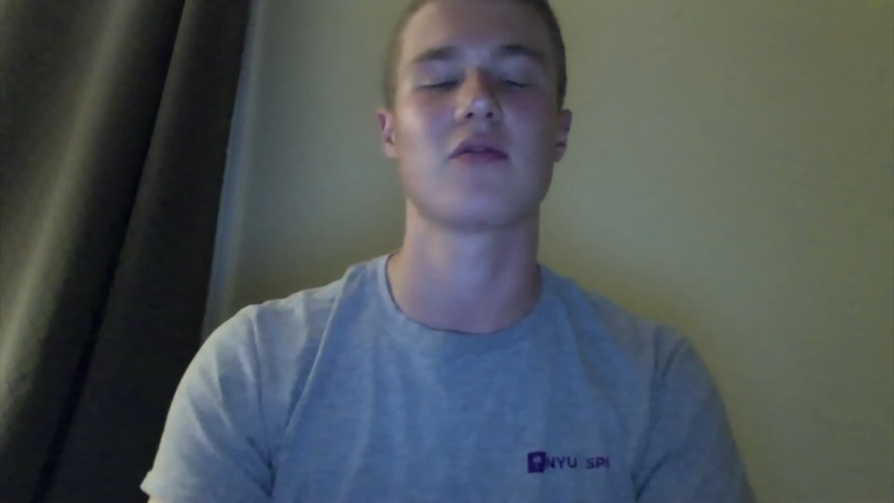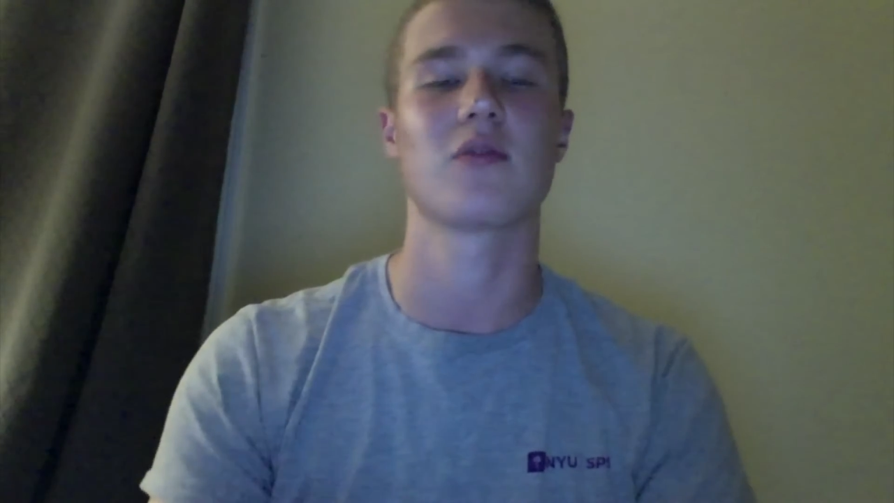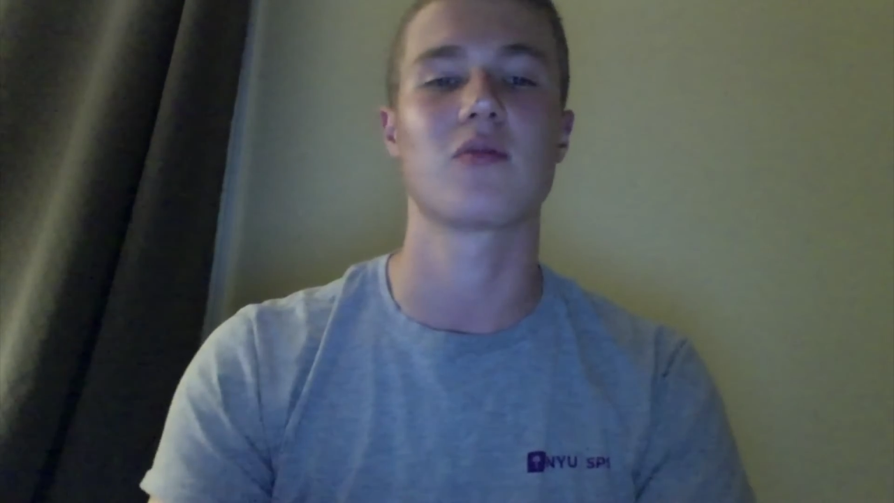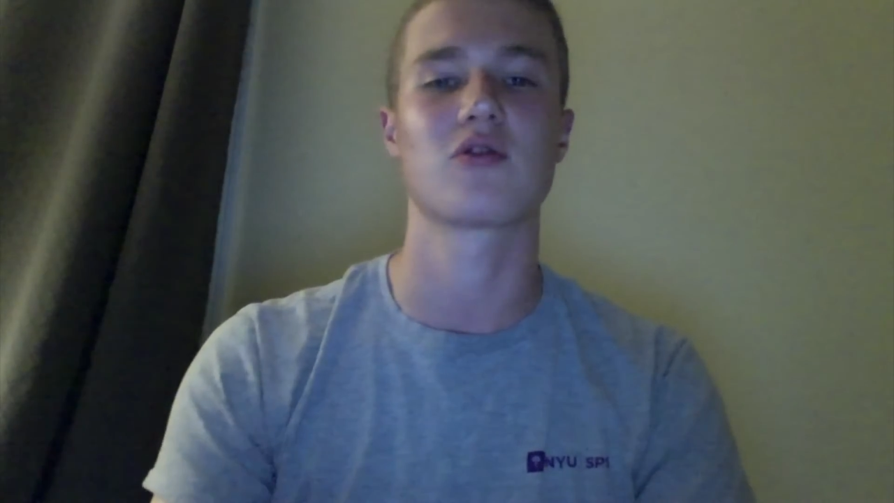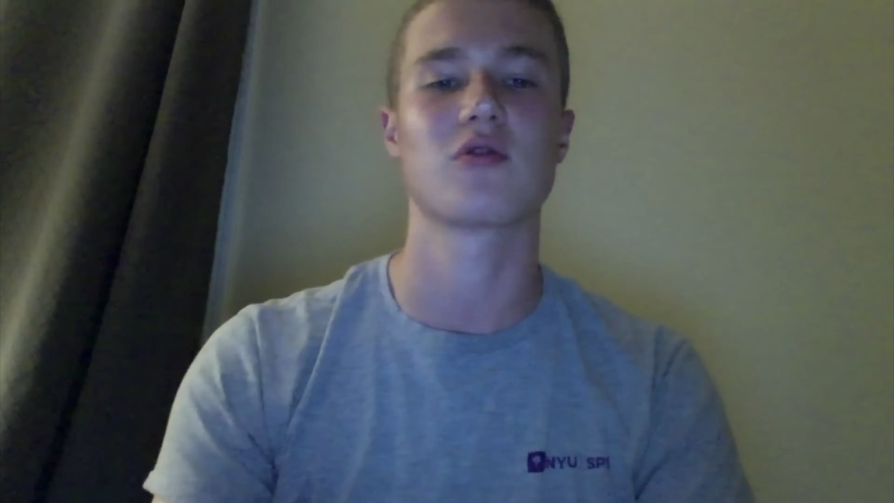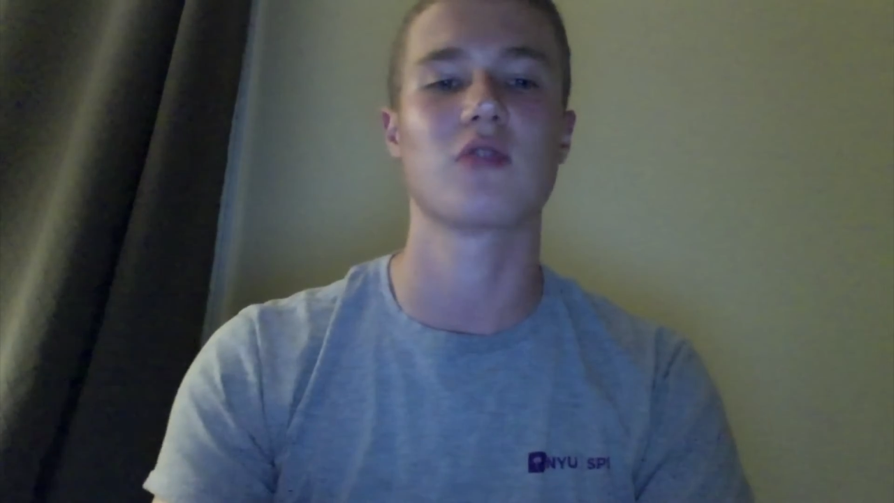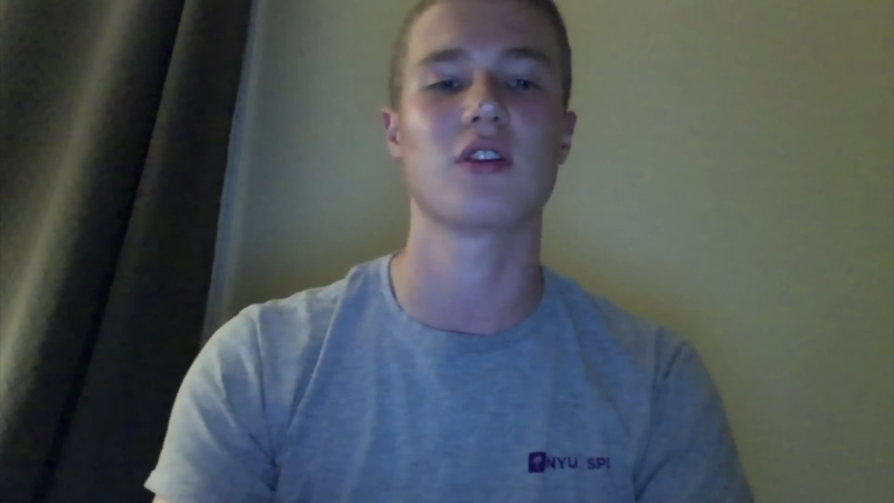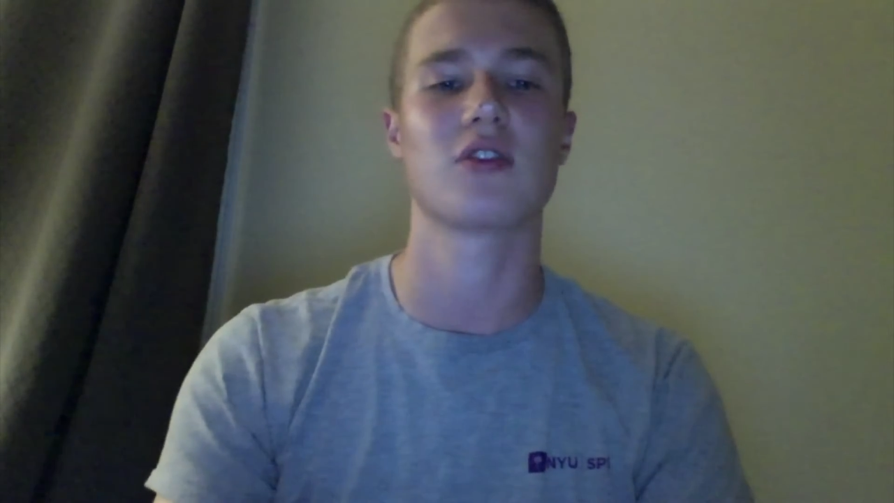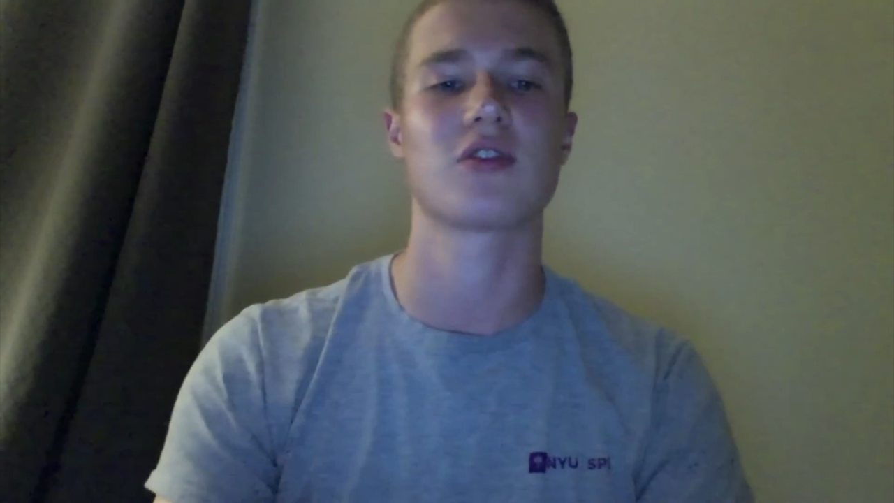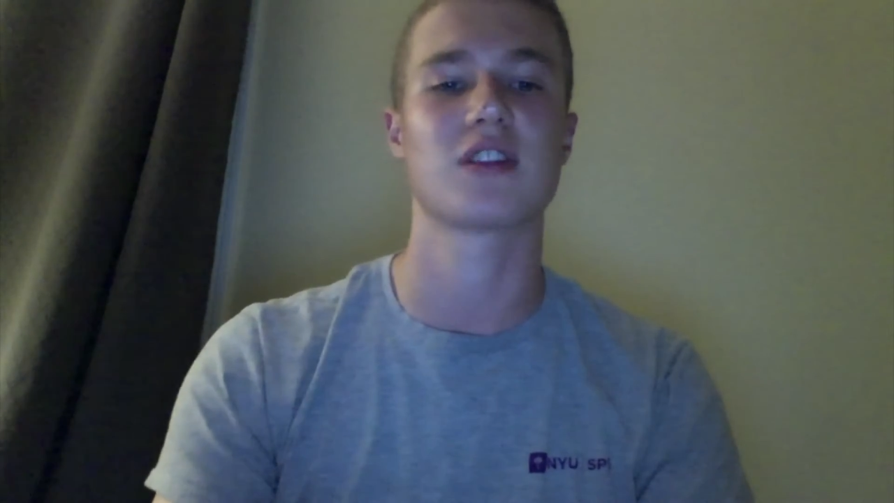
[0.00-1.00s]
from true
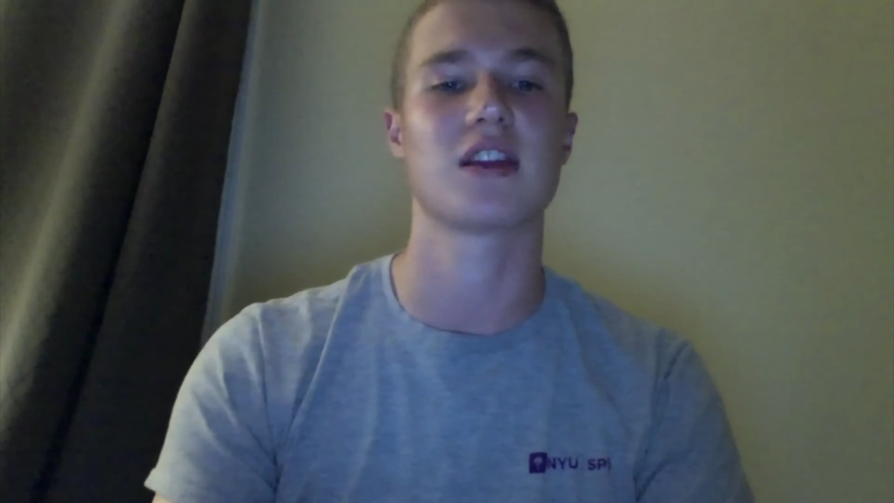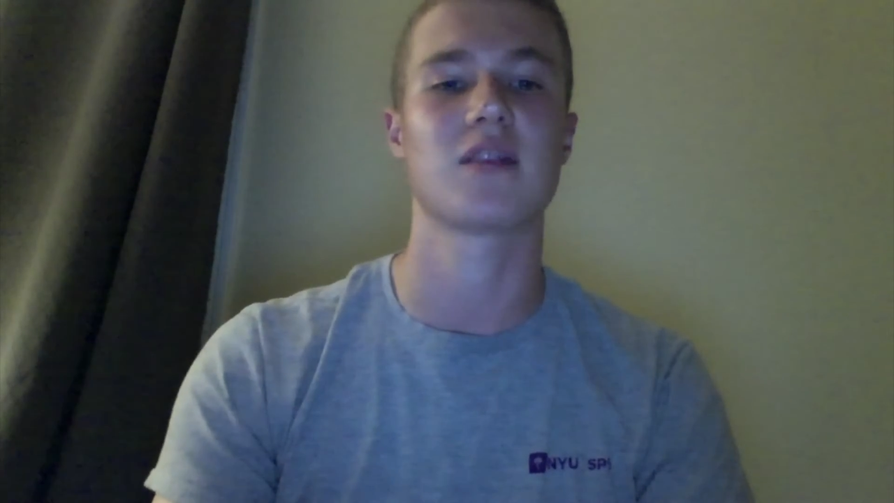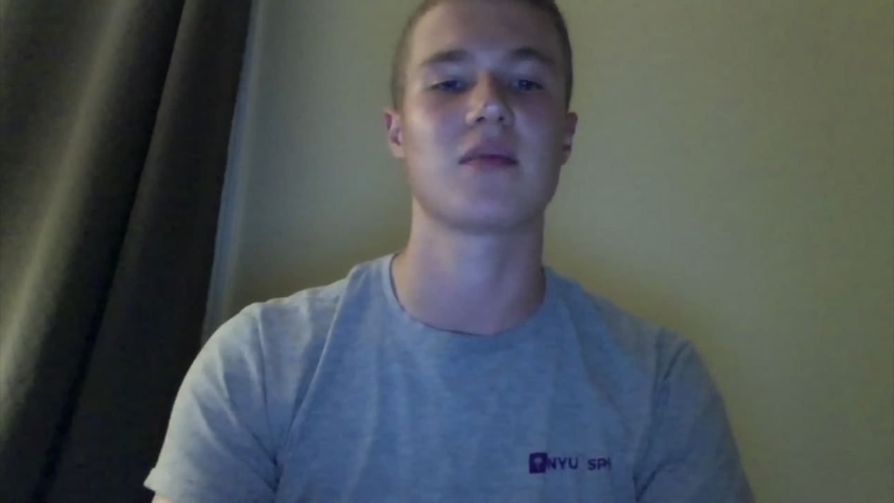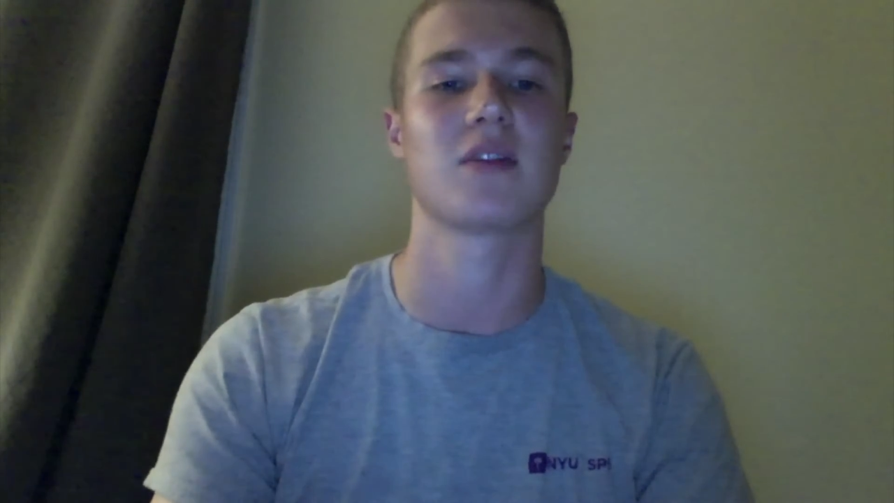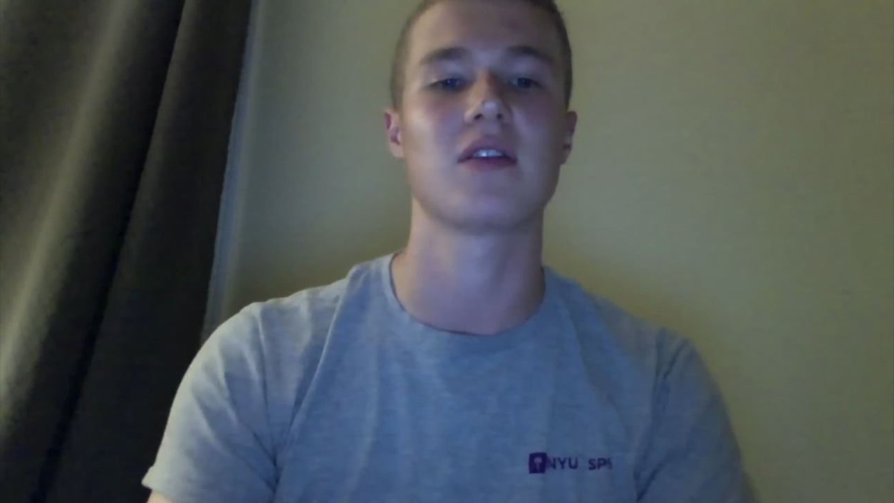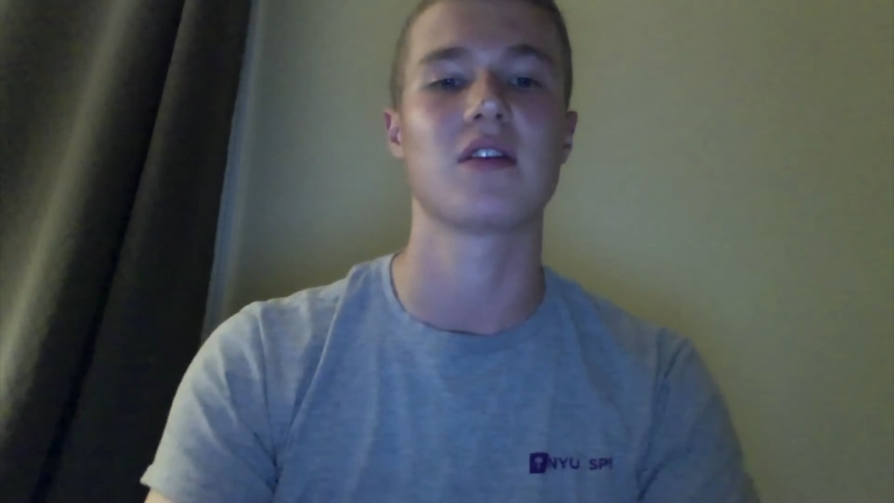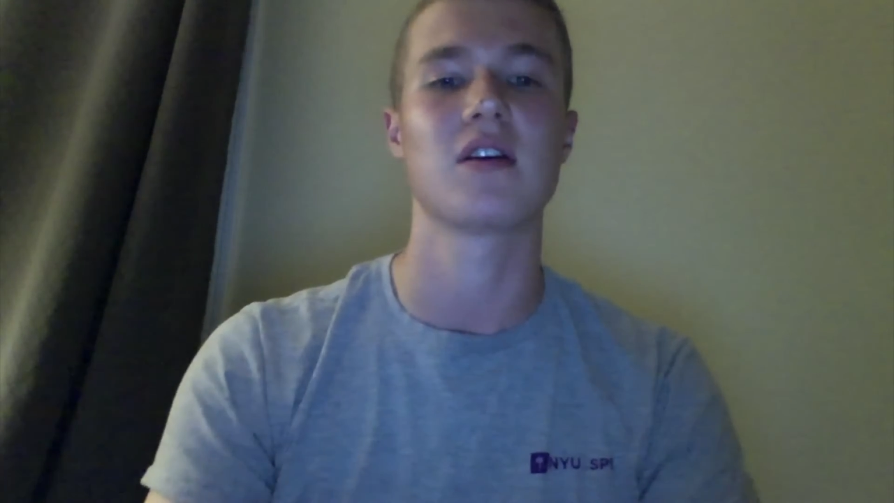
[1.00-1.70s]
understanding,